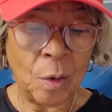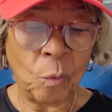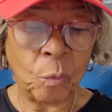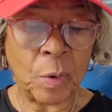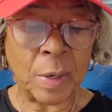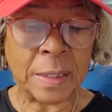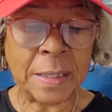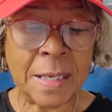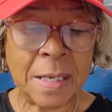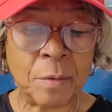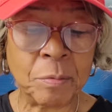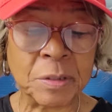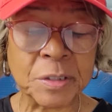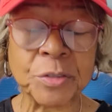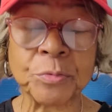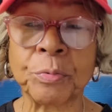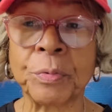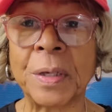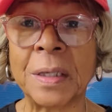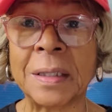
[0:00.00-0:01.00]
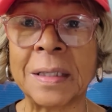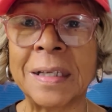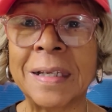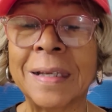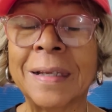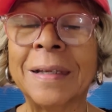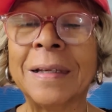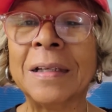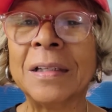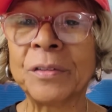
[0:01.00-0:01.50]
when he was
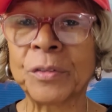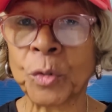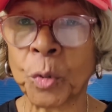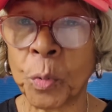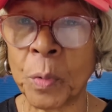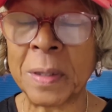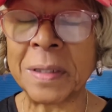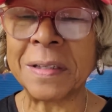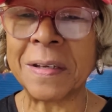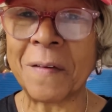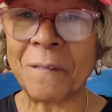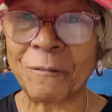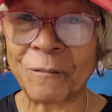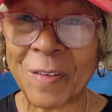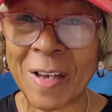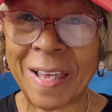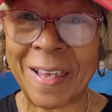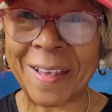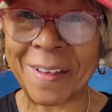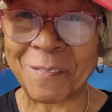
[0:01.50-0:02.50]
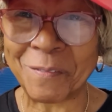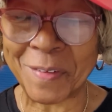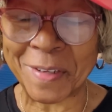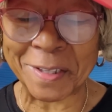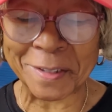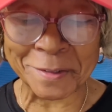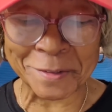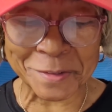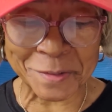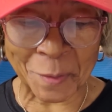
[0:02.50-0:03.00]
really 25
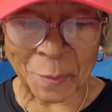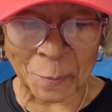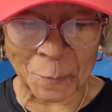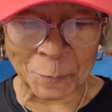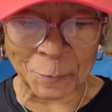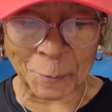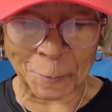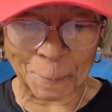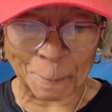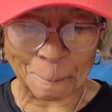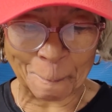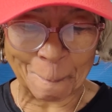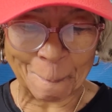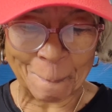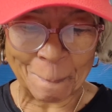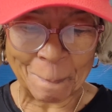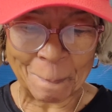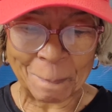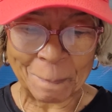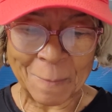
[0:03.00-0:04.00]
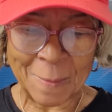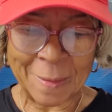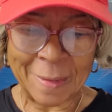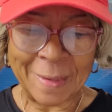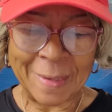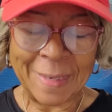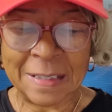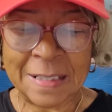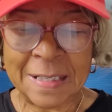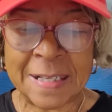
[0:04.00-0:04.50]
years older.
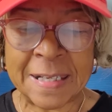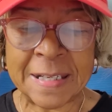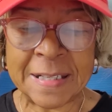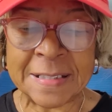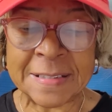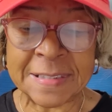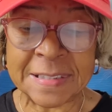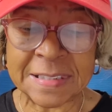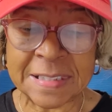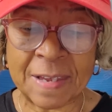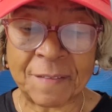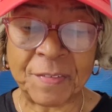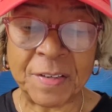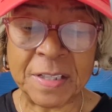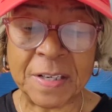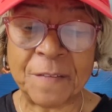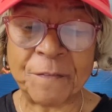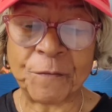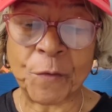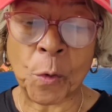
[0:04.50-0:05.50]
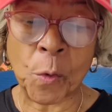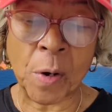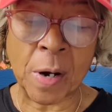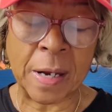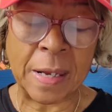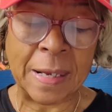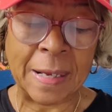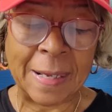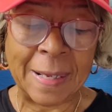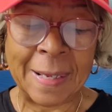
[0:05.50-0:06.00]
He is
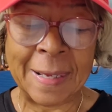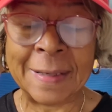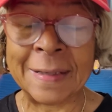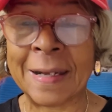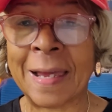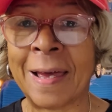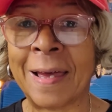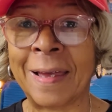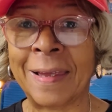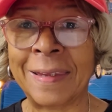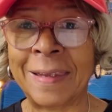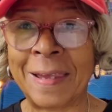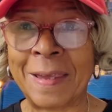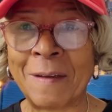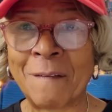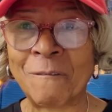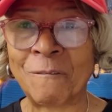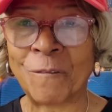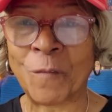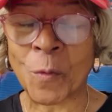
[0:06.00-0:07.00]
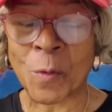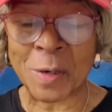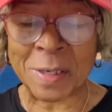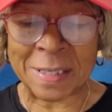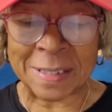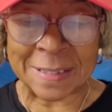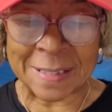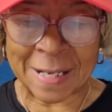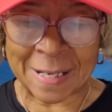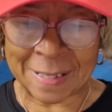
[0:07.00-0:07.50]
74 and I am
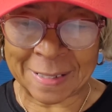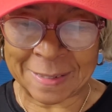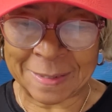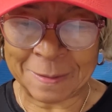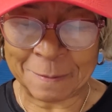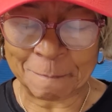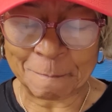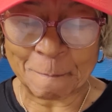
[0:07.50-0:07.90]
49.